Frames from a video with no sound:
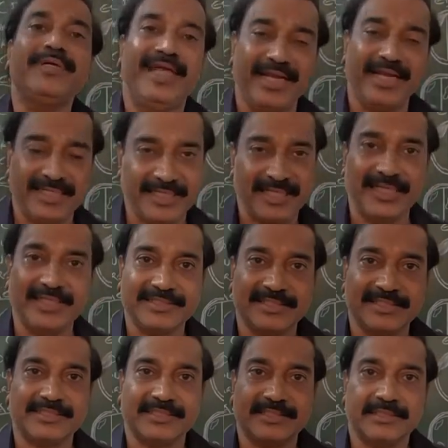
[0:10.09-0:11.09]
8
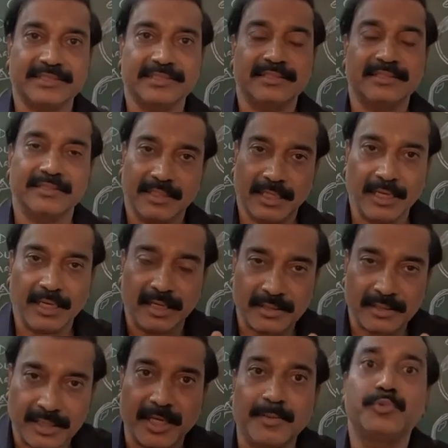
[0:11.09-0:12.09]
cases
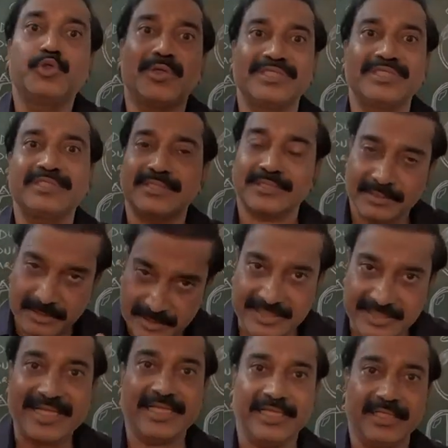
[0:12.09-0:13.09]
come to us
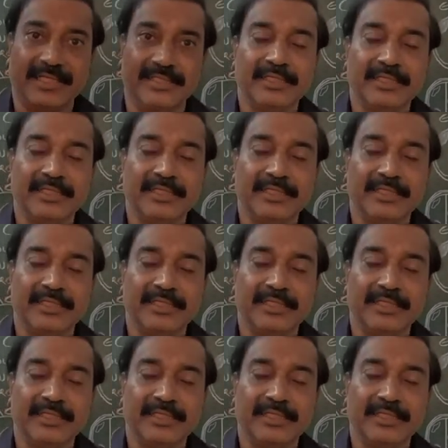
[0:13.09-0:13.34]
daily.